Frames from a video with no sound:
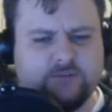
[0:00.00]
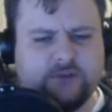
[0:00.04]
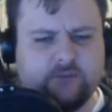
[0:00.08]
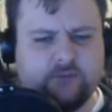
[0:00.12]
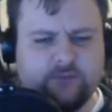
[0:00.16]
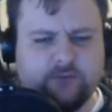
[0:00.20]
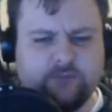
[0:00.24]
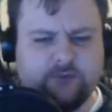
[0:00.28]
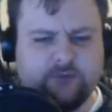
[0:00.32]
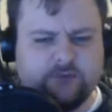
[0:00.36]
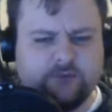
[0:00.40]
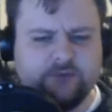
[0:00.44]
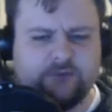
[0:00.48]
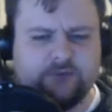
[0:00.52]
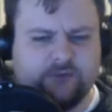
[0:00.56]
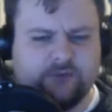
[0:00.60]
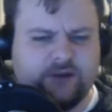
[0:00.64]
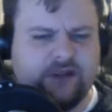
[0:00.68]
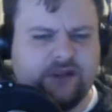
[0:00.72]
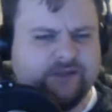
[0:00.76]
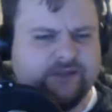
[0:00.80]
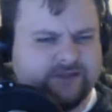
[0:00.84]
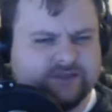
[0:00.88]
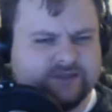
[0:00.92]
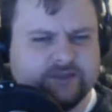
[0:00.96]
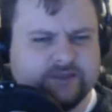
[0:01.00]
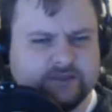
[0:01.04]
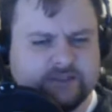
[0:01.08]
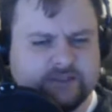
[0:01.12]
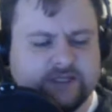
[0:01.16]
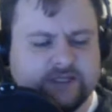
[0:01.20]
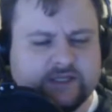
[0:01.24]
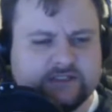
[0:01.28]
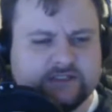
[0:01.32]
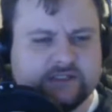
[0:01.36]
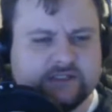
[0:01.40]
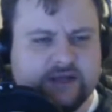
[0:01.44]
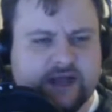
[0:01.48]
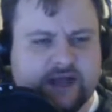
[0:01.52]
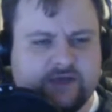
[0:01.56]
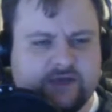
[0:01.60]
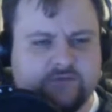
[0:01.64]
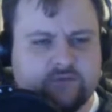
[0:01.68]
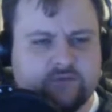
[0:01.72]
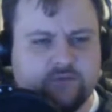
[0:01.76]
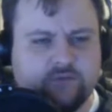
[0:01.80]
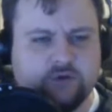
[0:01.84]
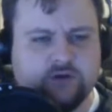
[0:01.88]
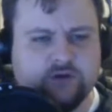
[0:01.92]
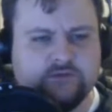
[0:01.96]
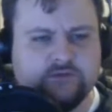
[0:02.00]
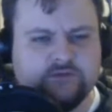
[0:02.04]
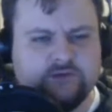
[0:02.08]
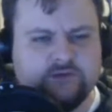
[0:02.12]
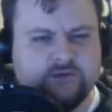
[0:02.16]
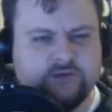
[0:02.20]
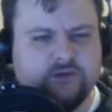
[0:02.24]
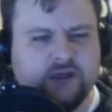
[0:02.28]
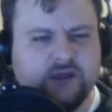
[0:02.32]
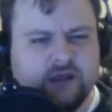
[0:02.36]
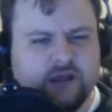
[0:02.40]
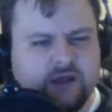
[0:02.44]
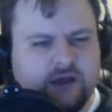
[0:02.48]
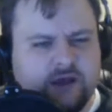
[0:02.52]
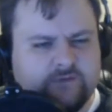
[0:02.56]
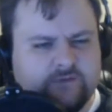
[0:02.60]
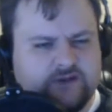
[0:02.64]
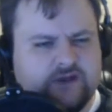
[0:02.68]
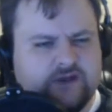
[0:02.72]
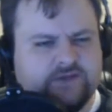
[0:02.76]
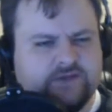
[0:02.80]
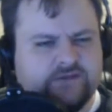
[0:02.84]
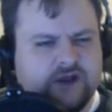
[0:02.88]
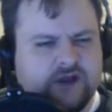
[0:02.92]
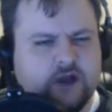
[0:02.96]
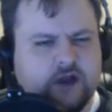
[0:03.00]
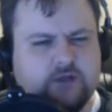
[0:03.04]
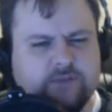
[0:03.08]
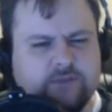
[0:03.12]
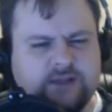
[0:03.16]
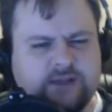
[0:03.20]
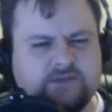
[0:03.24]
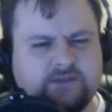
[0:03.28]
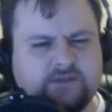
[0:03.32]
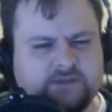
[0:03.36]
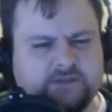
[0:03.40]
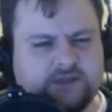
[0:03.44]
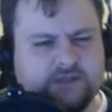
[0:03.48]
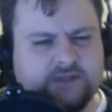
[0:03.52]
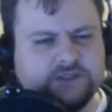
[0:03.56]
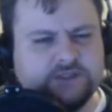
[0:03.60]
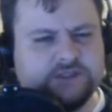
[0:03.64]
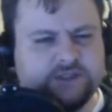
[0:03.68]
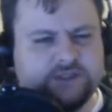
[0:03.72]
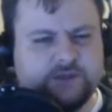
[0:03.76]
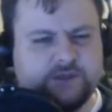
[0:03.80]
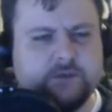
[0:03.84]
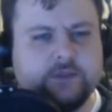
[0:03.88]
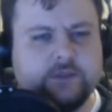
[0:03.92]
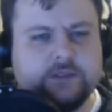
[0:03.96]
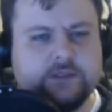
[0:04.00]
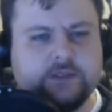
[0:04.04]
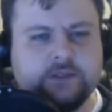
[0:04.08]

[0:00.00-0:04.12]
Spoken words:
We both agree this looks like it's going to have a more of an environmental tinge to it.